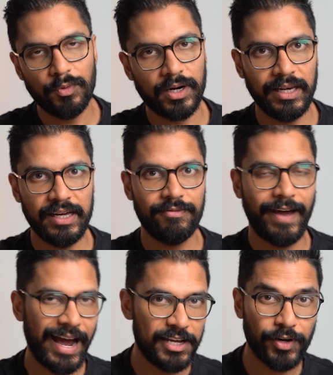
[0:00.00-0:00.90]
want to live,
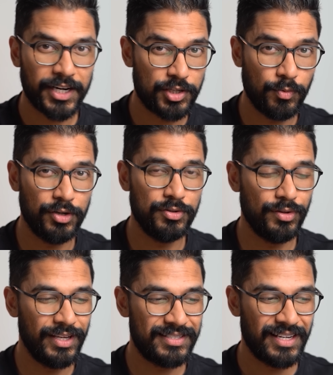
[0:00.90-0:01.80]
how you actually want to do
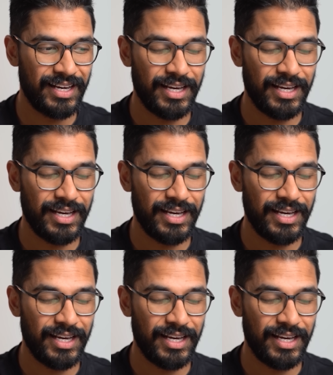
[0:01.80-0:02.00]
this.